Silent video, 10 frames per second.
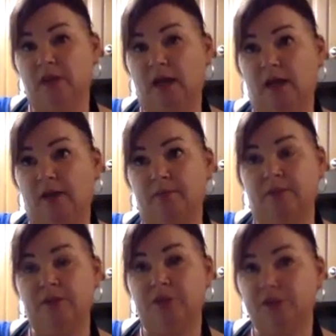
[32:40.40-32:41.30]
um,
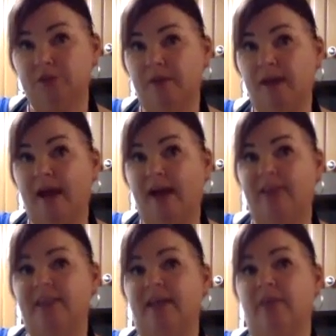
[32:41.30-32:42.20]
two
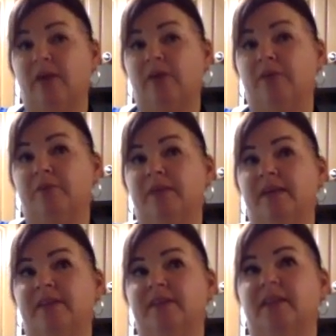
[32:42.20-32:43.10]
packs. And what it would be
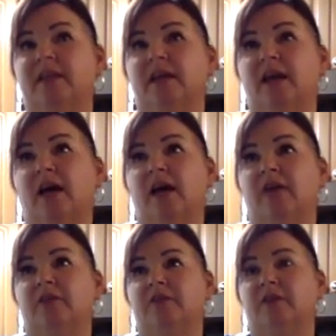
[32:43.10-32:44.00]
is uh,
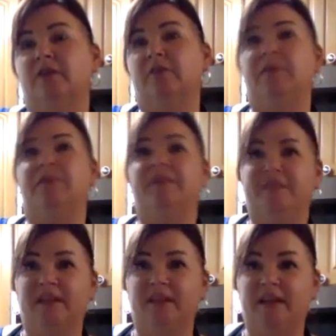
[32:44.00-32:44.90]
it would be
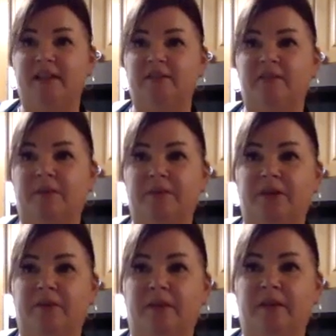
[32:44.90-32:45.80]
15 days of
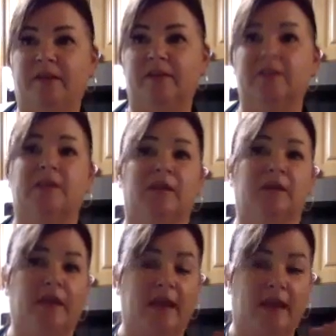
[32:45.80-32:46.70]
Epicure meals
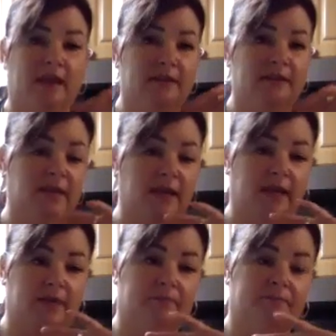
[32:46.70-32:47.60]
and,
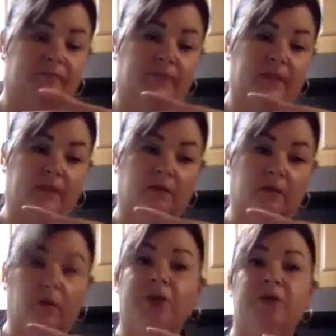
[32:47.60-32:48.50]
um,
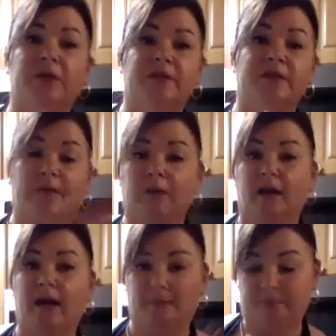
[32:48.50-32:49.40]
or you could double
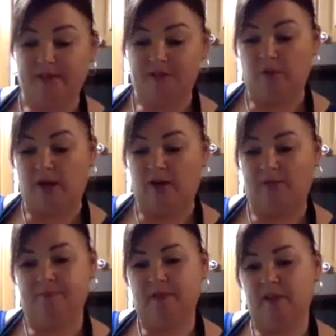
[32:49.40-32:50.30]
up as
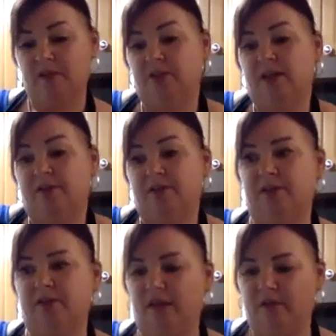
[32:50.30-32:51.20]
well because you'd have to
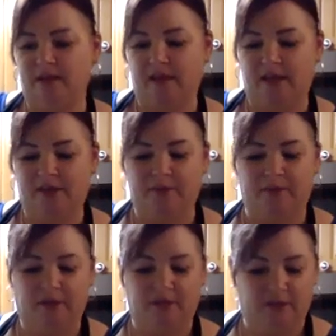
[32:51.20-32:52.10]
do that with any other
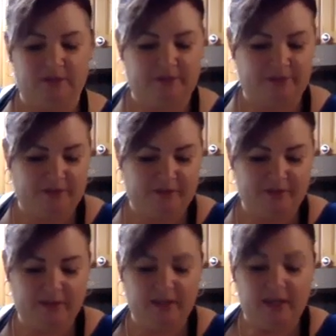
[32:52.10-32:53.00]
meal delivery
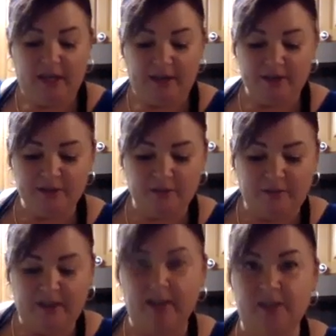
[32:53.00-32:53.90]
service. Here's the
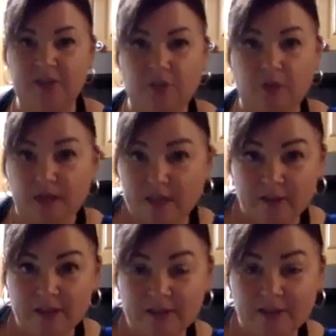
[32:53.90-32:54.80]
big clincher. Why do you
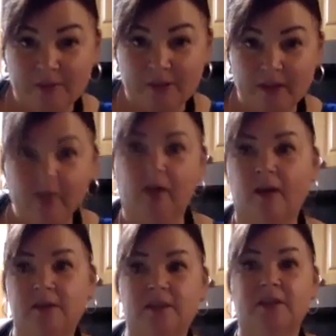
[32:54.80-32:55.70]
want to use Epicure?
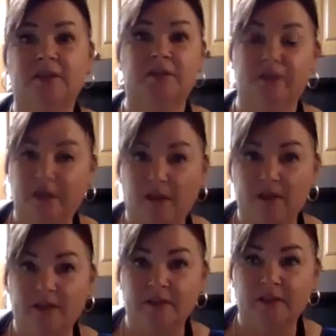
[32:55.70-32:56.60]
Ours is under
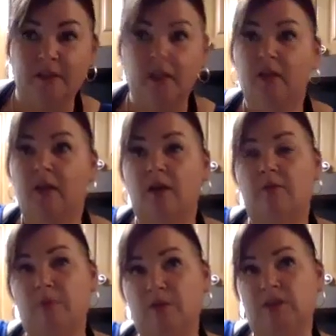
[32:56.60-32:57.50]
$3.
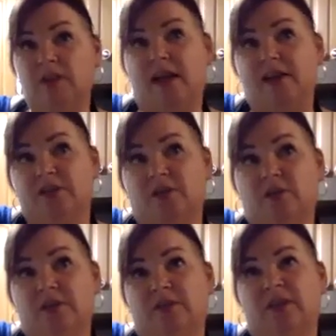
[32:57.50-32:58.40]
Most of the national
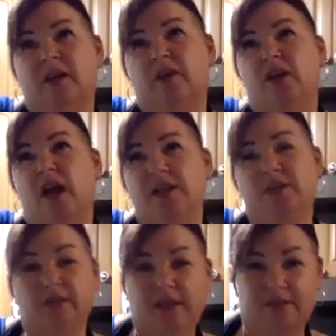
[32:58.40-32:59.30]
ones out there are nine
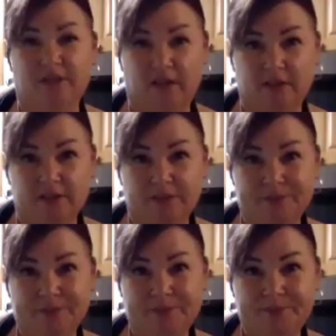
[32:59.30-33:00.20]
to $11.
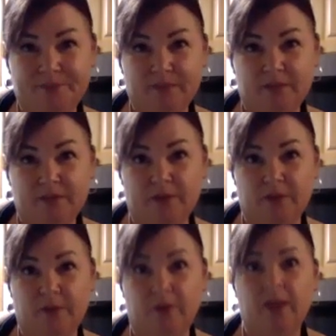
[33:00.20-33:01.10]

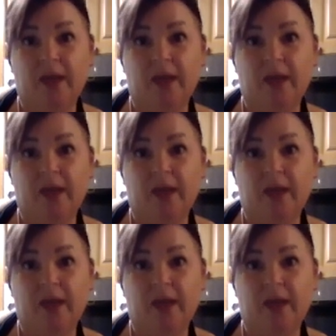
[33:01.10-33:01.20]
So